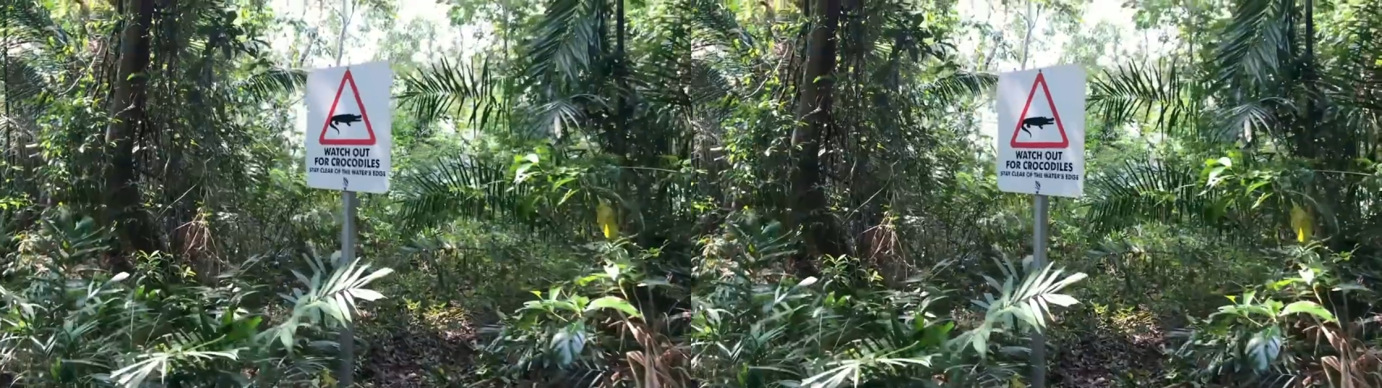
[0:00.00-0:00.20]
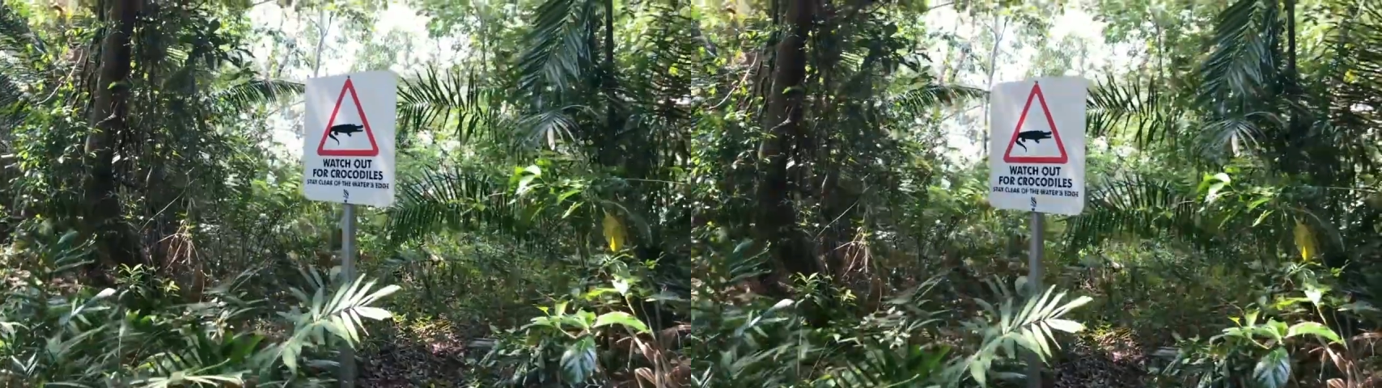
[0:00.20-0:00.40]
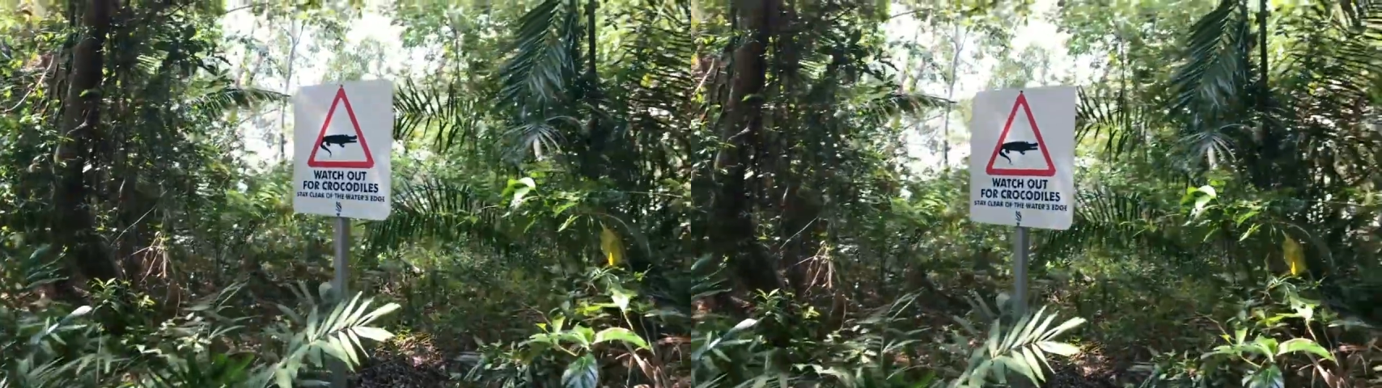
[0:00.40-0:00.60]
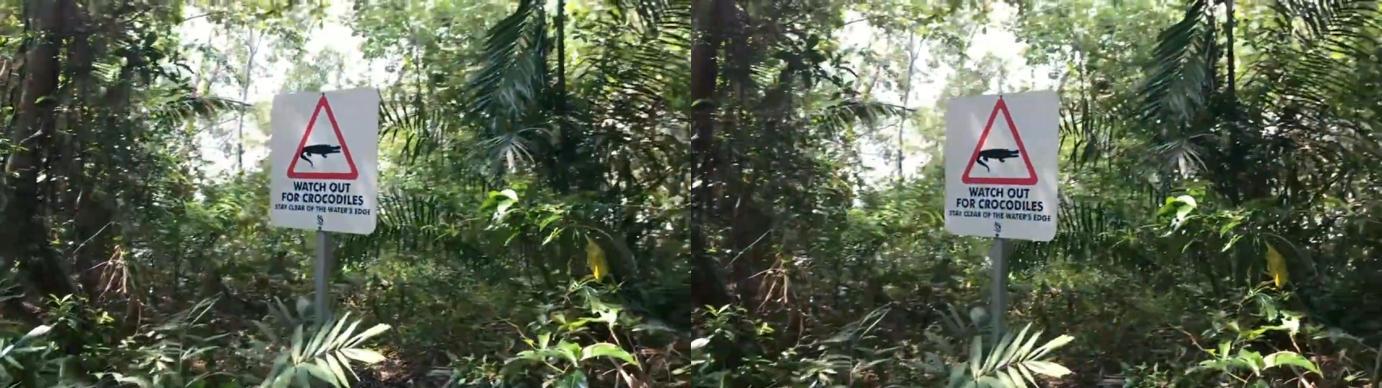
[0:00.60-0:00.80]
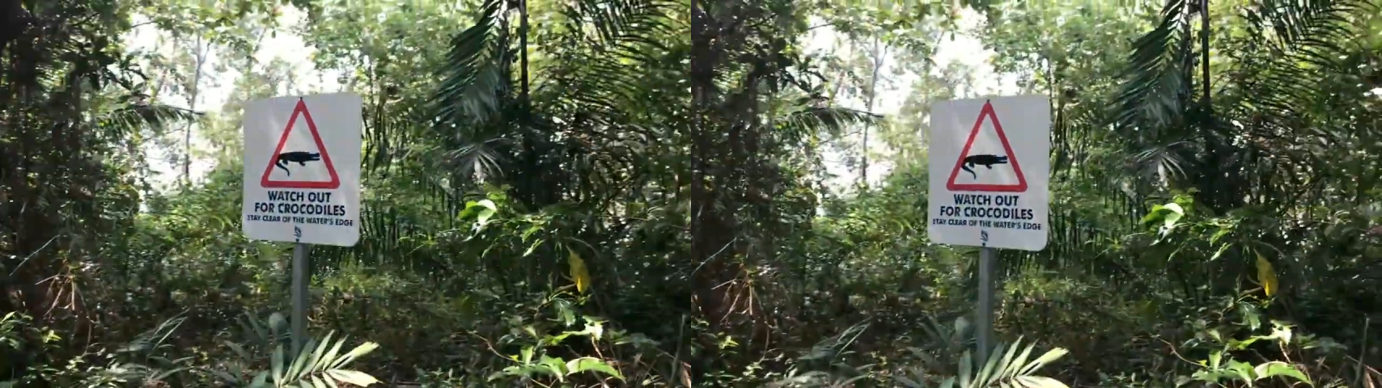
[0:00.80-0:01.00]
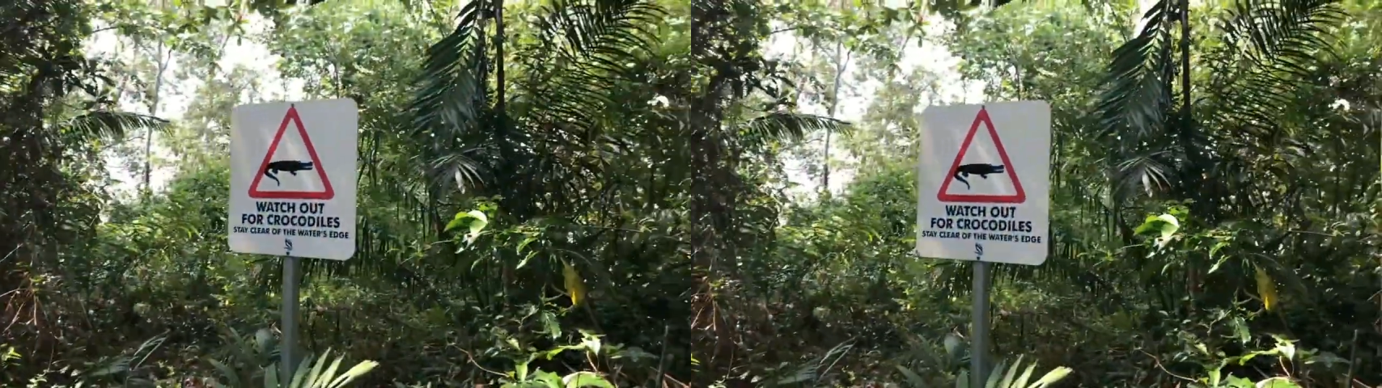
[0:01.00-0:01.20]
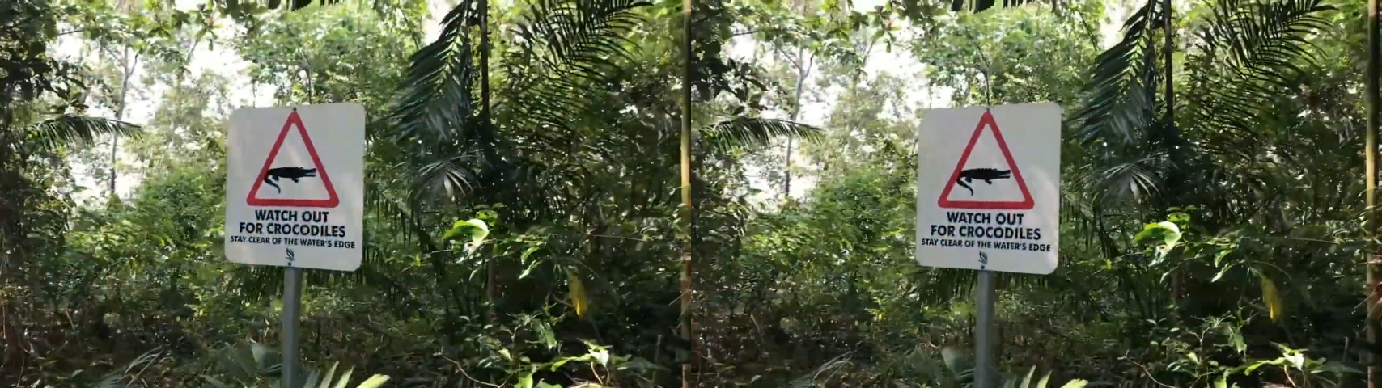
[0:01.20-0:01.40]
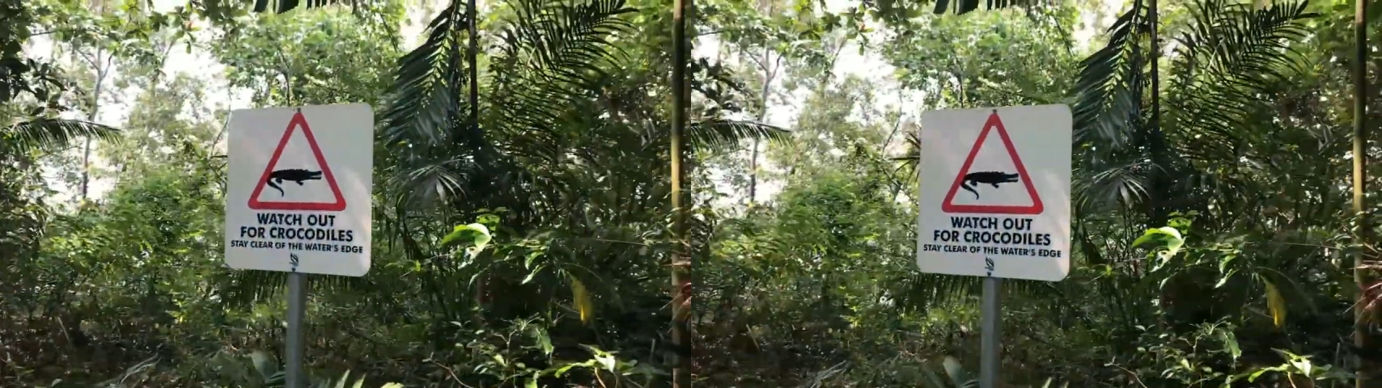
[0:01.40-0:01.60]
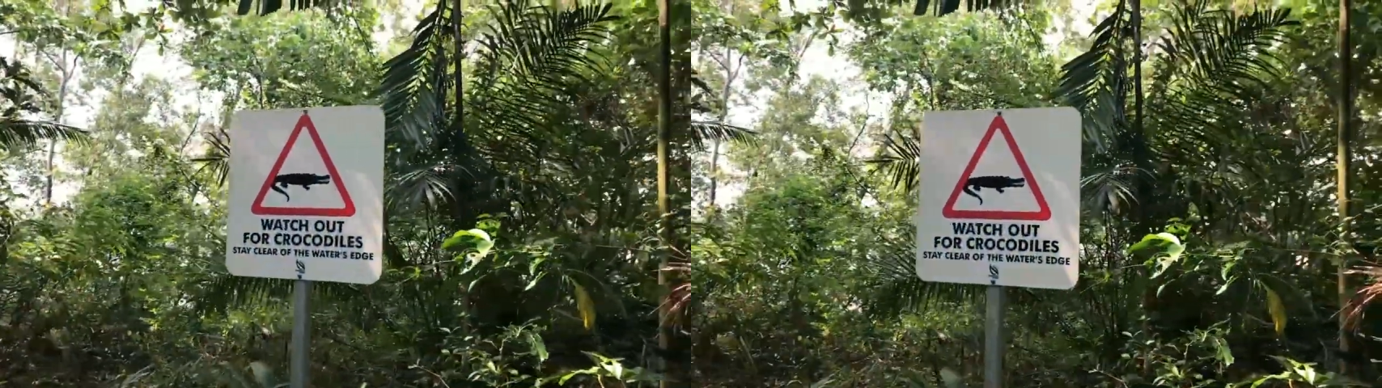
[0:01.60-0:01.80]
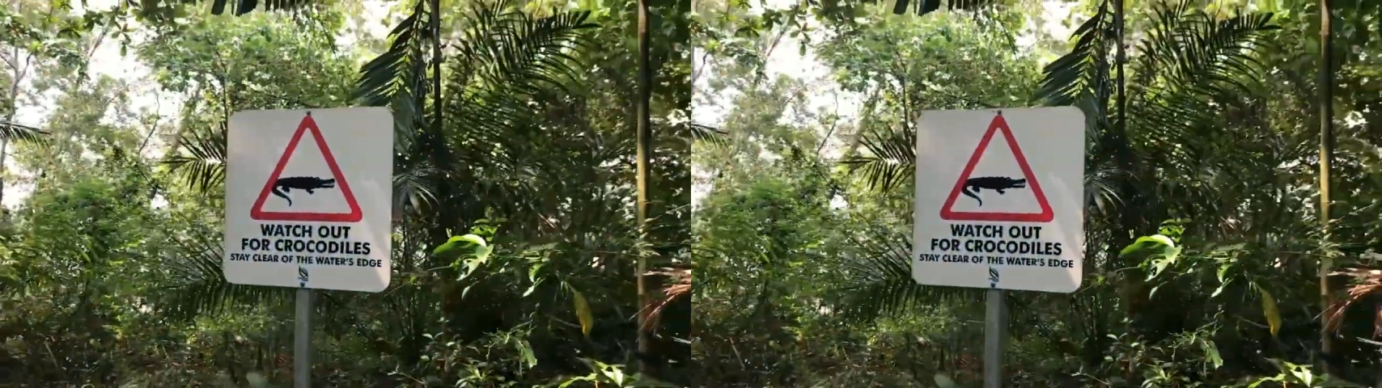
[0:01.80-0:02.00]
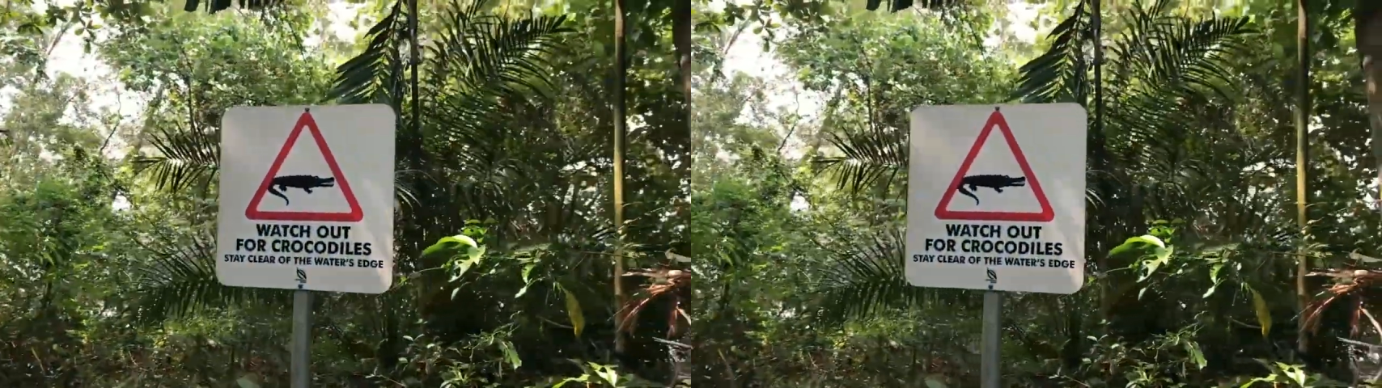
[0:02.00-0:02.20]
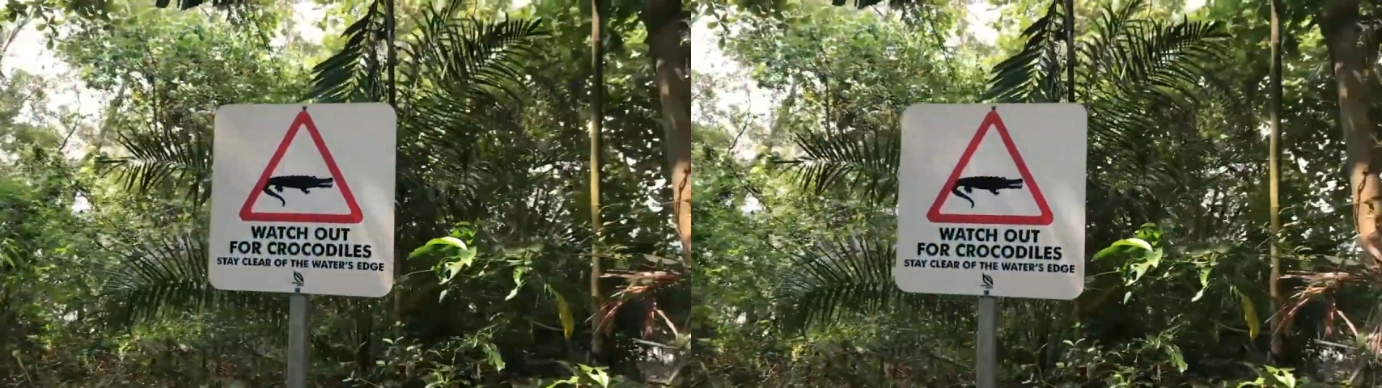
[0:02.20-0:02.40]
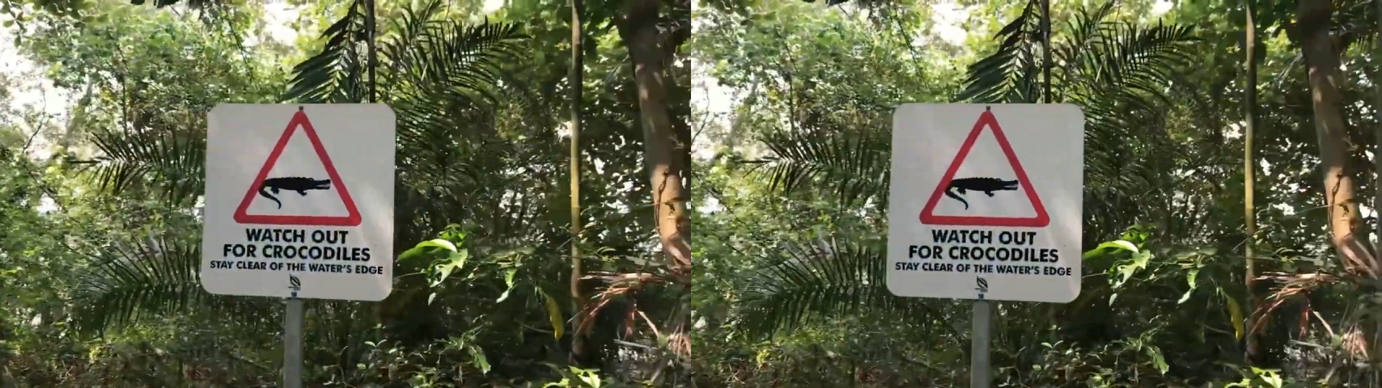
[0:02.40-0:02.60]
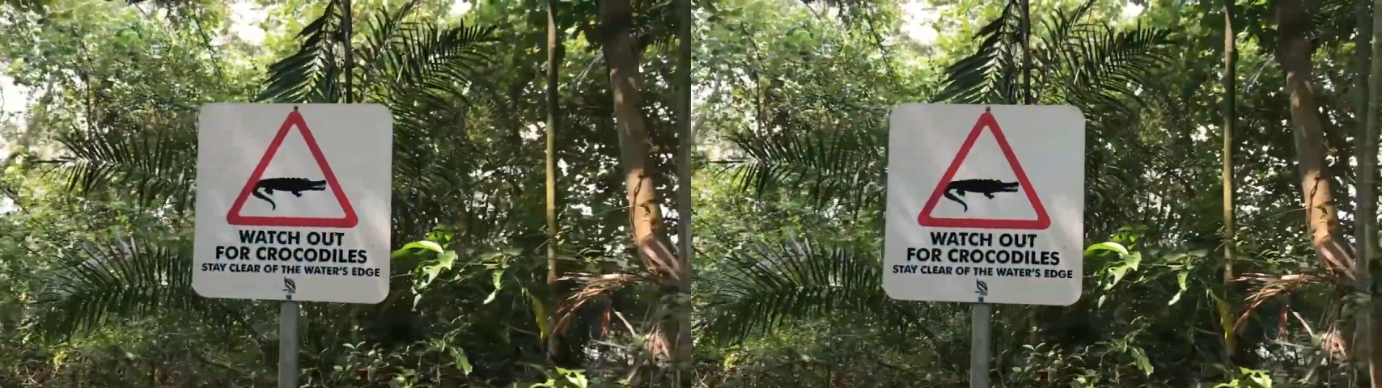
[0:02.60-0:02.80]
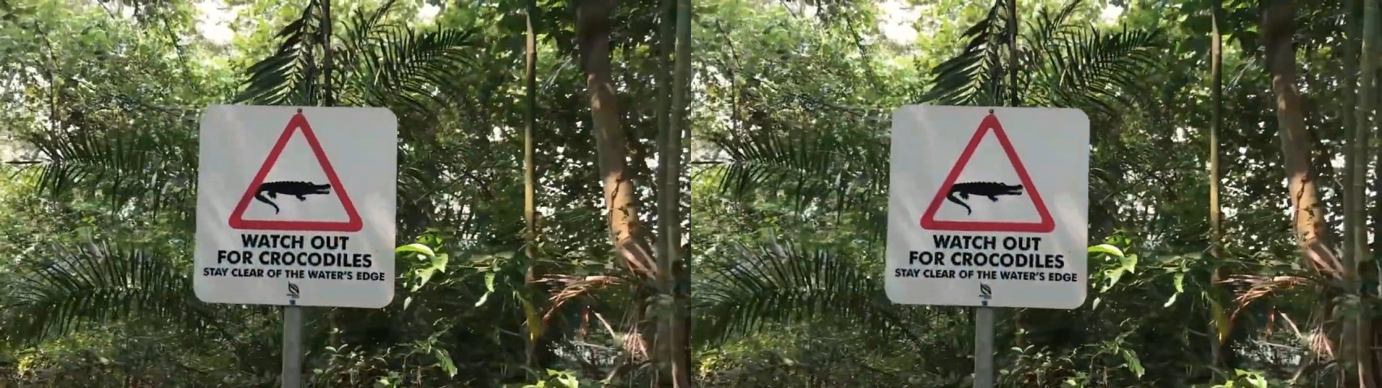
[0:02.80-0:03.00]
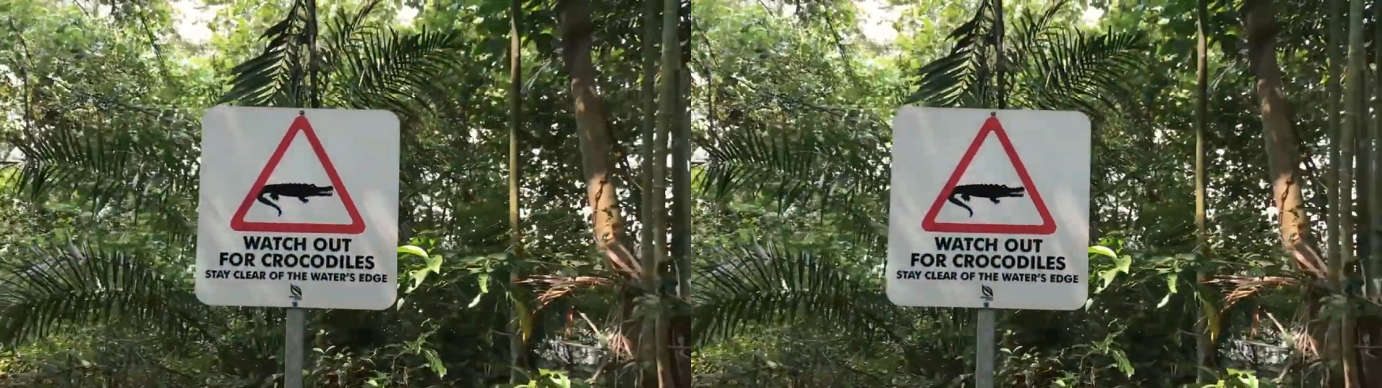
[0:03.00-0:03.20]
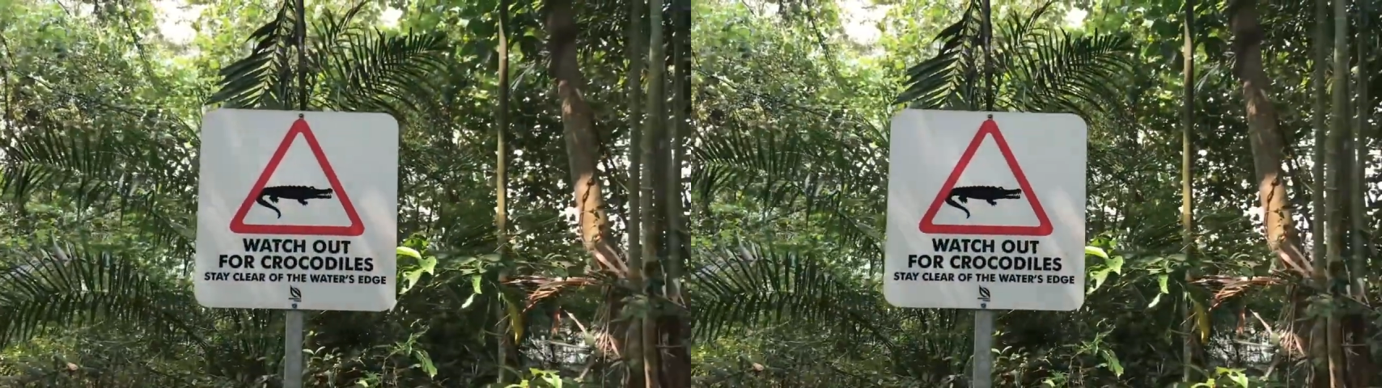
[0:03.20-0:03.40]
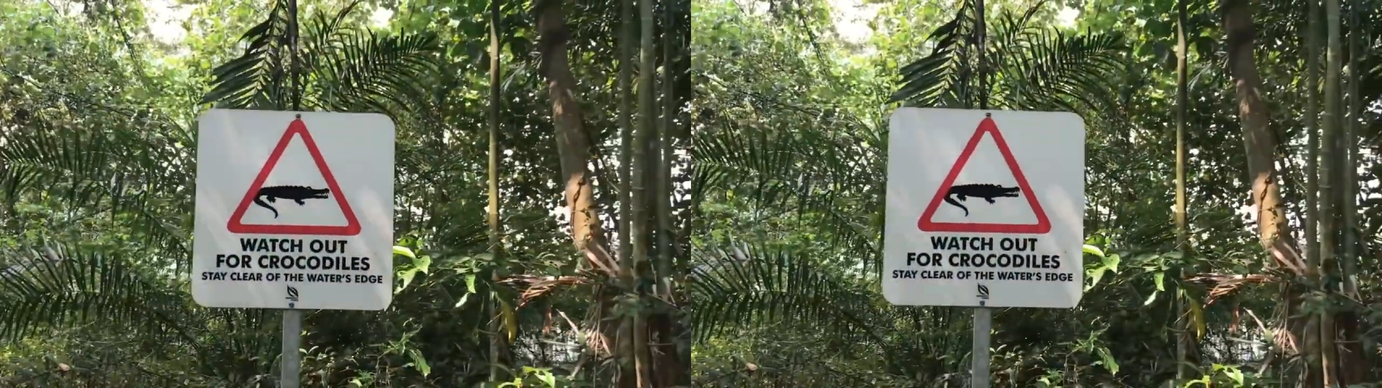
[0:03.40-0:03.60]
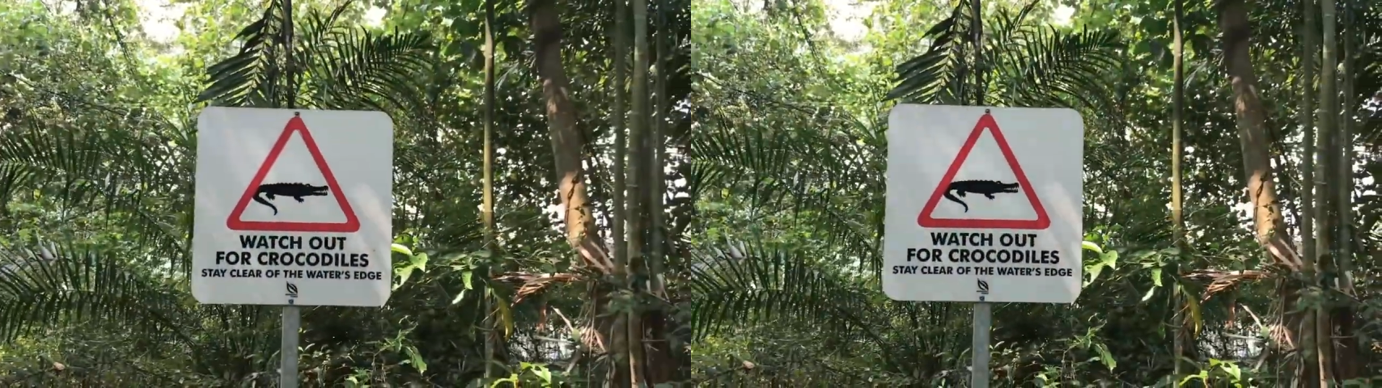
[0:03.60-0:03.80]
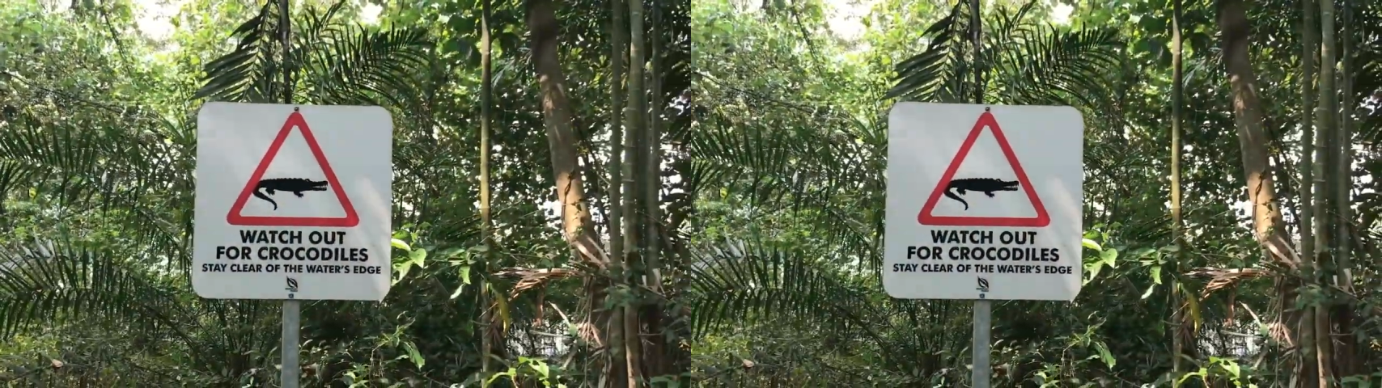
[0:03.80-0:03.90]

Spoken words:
Nobody's mouth can be seen.